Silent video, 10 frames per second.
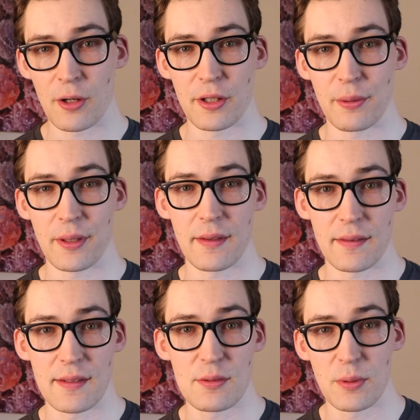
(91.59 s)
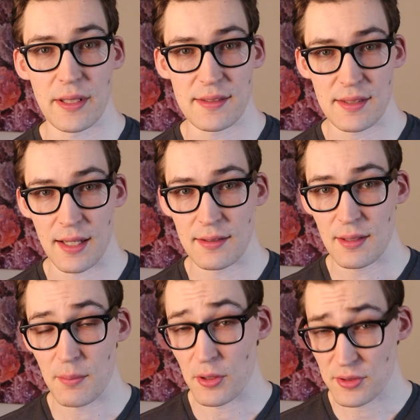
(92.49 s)
arguing that this would extend
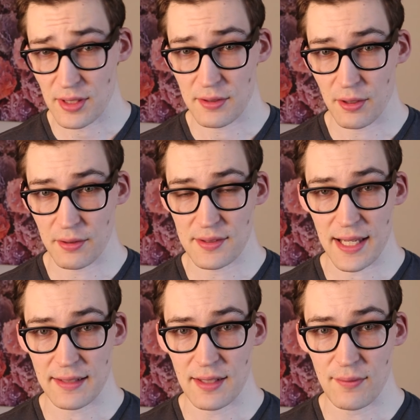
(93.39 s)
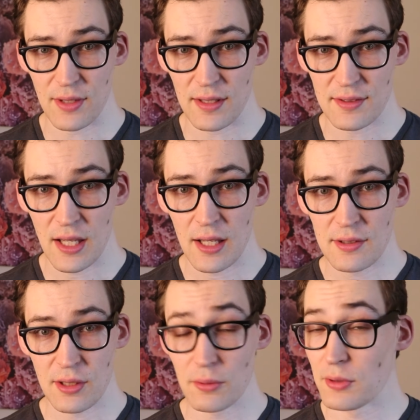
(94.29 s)
to most endurance activities,
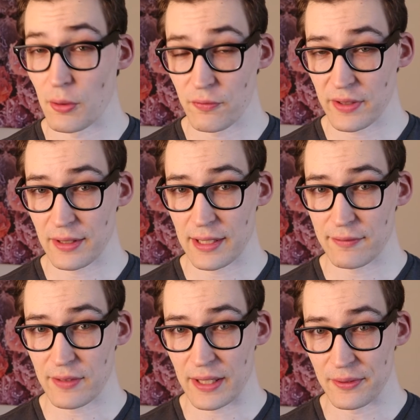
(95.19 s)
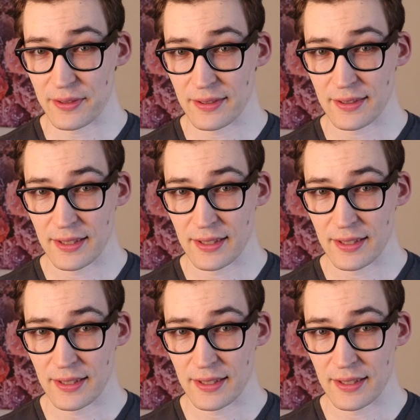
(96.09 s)
so don't feel left out.